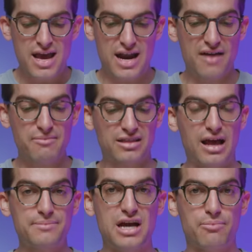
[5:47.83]
and I have my
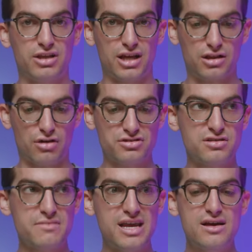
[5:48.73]
laptop really close
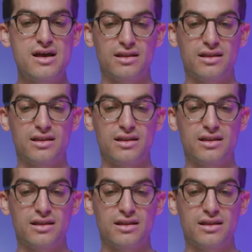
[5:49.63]
to me,